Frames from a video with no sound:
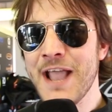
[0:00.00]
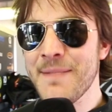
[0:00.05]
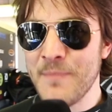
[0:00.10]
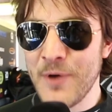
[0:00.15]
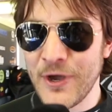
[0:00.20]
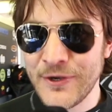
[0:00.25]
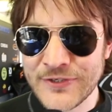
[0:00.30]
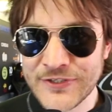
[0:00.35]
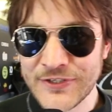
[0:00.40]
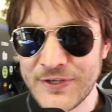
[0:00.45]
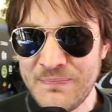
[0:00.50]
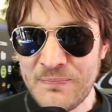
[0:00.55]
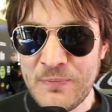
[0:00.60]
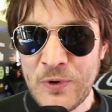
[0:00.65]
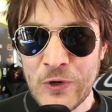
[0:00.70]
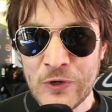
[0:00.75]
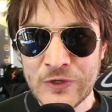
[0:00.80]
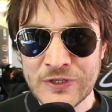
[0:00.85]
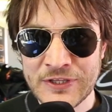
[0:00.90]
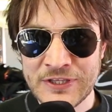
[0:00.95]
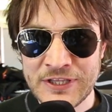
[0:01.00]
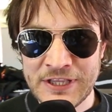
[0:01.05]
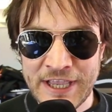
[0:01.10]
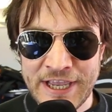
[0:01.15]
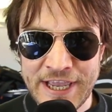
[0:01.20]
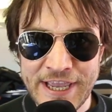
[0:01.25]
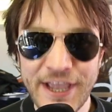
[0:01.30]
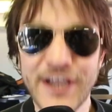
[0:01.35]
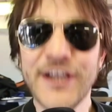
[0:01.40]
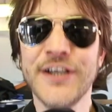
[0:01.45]
and most
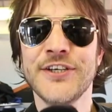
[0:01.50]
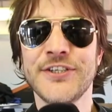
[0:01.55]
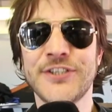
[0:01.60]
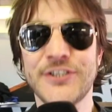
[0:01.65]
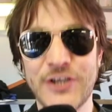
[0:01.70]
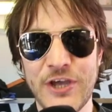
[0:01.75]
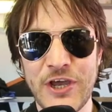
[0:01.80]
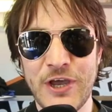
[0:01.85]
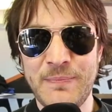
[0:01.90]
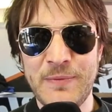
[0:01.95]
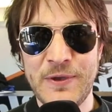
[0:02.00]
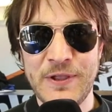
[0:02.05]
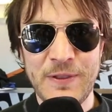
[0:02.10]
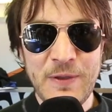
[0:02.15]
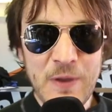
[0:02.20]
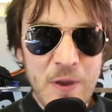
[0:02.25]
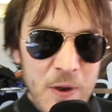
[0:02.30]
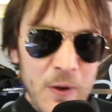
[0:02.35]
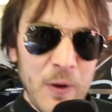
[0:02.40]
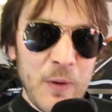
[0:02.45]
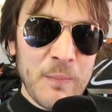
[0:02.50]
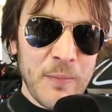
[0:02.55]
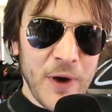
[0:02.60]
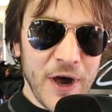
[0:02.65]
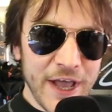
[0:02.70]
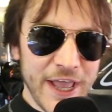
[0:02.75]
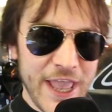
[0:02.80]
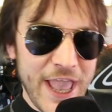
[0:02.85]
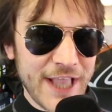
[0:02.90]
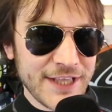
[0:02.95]
importantly, Sherman,
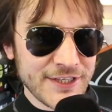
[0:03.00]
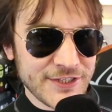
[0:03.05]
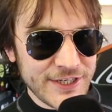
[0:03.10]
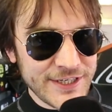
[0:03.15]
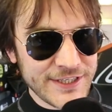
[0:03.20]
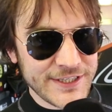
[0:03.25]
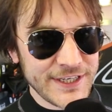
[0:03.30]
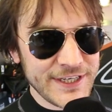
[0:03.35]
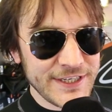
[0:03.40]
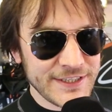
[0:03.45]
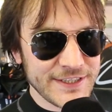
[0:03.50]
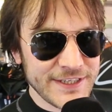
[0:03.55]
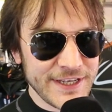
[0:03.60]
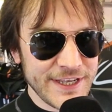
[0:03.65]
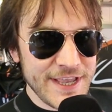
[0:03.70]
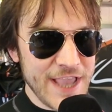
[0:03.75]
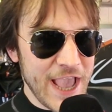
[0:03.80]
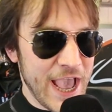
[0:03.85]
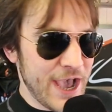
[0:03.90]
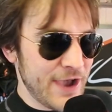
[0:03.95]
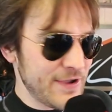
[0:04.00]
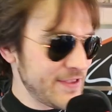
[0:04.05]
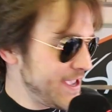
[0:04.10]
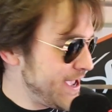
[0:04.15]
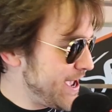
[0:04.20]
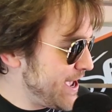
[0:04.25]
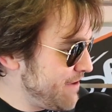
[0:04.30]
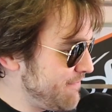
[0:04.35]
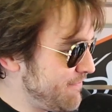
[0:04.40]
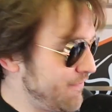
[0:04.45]
my NGTC Audi
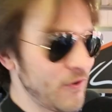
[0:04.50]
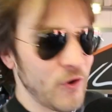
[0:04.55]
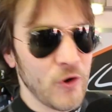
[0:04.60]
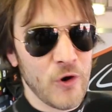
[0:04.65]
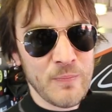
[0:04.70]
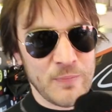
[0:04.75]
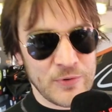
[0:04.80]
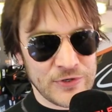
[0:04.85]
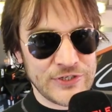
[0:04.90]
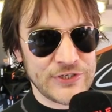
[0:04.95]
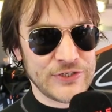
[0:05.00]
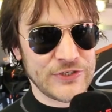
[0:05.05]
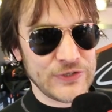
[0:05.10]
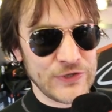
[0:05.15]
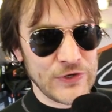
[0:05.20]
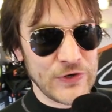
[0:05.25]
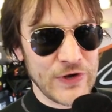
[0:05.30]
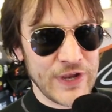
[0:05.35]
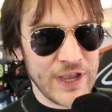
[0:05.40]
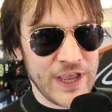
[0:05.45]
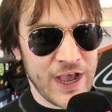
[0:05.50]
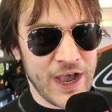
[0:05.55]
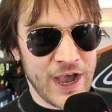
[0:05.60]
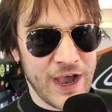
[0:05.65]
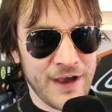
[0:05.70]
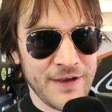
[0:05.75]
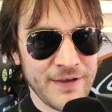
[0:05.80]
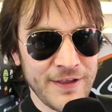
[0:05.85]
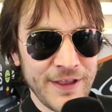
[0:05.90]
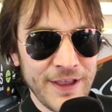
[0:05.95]
A4 British touring
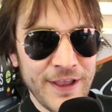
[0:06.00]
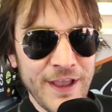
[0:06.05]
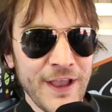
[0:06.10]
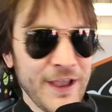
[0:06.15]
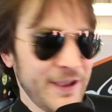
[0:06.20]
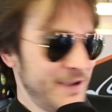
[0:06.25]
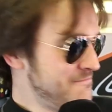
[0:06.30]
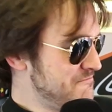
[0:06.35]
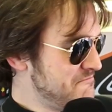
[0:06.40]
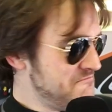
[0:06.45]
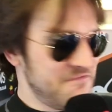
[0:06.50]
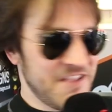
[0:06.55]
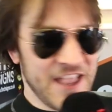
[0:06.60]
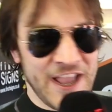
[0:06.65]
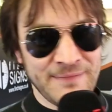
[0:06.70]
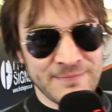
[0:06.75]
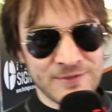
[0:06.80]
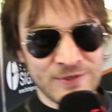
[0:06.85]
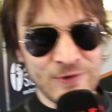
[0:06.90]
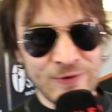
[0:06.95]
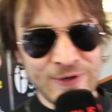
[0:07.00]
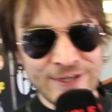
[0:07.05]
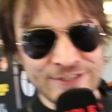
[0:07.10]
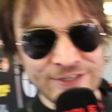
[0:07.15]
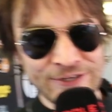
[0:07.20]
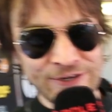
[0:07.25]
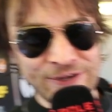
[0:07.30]
car. Flames always